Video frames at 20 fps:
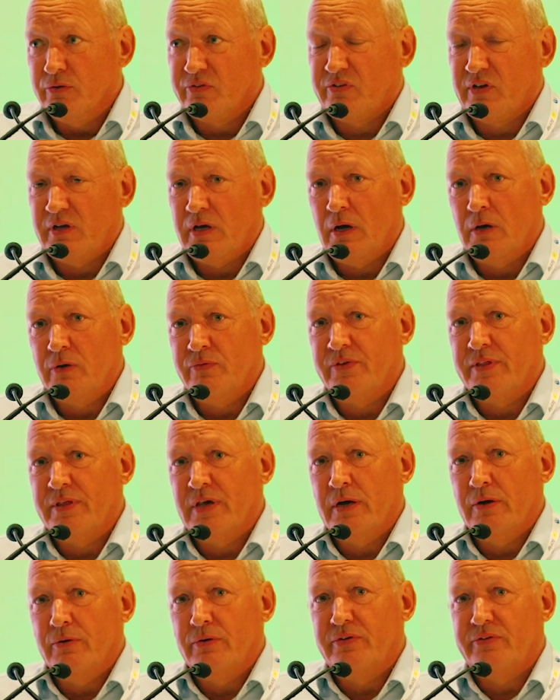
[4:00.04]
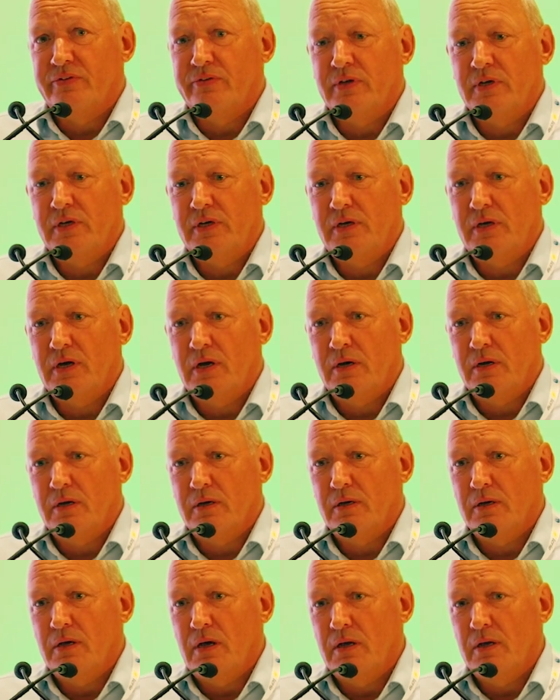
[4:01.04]
you'll see over there is
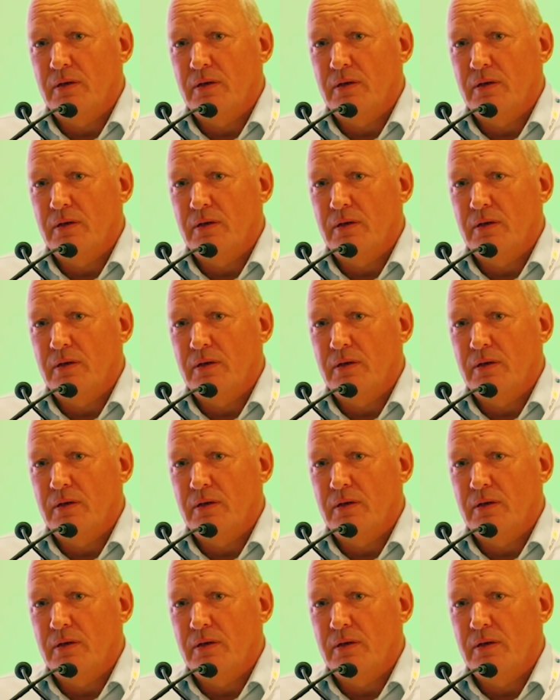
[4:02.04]
the